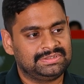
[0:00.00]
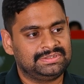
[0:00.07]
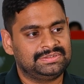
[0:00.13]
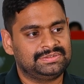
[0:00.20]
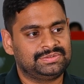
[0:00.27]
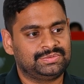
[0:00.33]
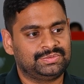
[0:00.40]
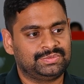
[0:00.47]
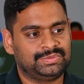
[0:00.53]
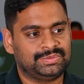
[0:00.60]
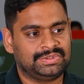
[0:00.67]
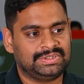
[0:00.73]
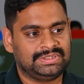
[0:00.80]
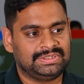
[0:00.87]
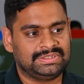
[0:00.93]

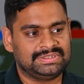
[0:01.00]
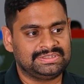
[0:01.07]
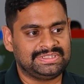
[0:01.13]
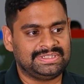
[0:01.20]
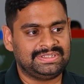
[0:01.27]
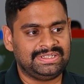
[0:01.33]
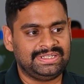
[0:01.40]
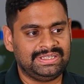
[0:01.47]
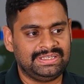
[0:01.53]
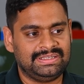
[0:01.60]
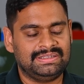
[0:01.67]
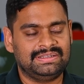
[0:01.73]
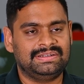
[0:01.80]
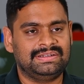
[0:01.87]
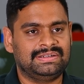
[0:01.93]
So
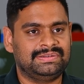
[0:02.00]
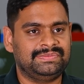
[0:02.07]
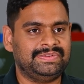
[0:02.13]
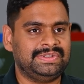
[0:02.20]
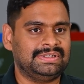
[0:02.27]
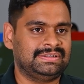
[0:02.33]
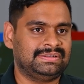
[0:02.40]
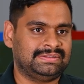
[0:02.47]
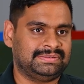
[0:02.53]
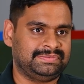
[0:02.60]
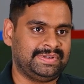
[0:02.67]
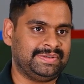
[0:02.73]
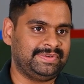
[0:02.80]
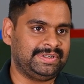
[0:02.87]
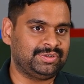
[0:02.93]
generally,
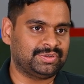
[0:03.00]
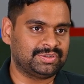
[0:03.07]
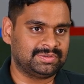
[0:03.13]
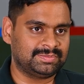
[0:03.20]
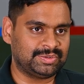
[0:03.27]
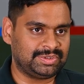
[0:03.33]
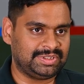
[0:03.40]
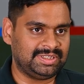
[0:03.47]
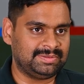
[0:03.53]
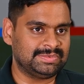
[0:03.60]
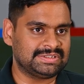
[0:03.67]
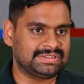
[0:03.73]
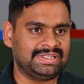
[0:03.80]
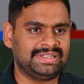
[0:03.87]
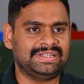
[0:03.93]
when we talk about
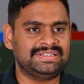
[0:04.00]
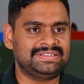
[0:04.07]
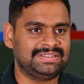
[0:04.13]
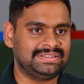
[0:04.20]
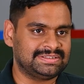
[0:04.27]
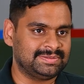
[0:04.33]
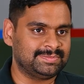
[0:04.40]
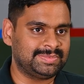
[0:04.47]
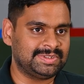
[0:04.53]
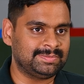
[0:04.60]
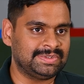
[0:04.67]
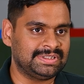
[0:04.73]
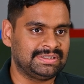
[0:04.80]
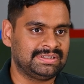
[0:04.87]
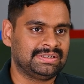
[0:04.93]
tables, like let's say a simple
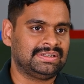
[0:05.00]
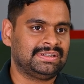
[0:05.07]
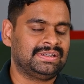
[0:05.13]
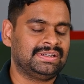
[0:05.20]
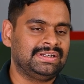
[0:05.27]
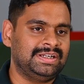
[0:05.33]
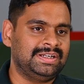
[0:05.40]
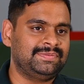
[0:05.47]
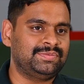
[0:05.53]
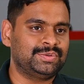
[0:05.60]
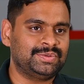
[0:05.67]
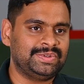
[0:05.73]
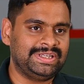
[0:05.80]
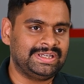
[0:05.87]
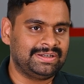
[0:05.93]
bill, it would
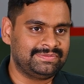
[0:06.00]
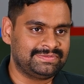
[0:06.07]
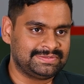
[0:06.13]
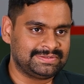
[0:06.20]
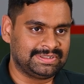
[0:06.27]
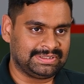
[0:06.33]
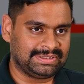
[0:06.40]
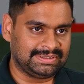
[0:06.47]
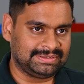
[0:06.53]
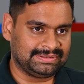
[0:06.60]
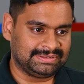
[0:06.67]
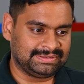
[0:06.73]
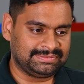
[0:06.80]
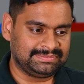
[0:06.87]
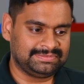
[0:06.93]
only have
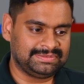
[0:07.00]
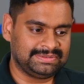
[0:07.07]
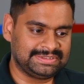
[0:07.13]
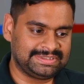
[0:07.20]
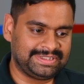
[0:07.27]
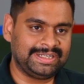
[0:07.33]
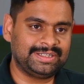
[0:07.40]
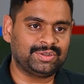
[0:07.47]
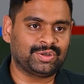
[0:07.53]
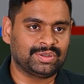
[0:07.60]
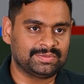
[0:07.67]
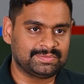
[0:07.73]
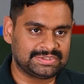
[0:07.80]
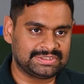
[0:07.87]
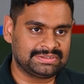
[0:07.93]
straight
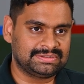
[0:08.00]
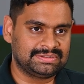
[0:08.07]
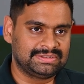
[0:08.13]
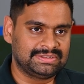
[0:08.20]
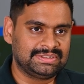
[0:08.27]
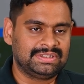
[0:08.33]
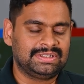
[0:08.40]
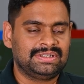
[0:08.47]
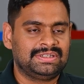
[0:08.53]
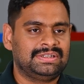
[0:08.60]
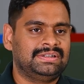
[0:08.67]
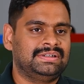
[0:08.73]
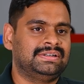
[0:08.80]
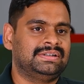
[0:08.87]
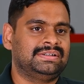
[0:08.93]
columns.
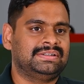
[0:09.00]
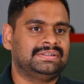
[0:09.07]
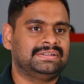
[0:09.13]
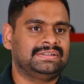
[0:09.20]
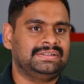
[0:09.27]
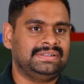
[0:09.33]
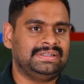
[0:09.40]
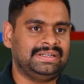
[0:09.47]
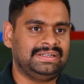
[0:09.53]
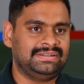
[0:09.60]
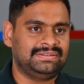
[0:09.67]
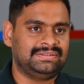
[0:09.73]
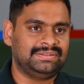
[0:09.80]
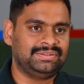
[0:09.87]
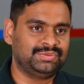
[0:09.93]

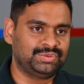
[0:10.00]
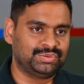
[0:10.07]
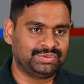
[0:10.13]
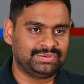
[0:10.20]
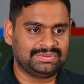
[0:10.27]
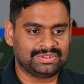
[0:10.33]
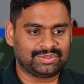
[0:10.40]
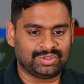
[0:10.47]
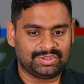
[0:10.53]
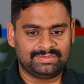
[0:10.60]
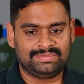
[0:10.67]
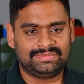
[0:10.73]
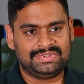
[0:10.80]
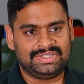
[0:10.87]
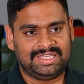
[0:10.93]
And you know the
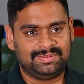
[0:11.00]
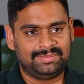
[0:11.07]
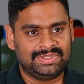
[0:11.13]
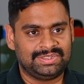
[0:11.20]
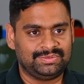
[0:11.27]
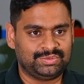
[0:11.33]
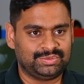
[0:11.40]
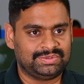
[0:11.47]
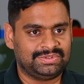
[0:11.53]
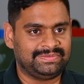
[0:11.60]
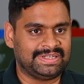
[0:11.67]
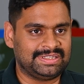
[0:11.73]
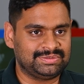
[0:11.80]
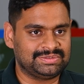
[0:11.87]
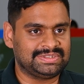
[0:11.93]
column name and you know the
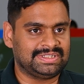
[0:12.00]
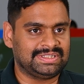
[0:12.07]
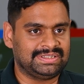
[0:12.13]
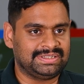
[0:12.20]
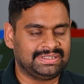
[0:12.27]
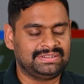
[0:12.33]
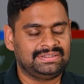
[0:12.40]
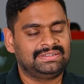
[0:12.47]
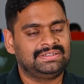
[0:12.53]
values that are there.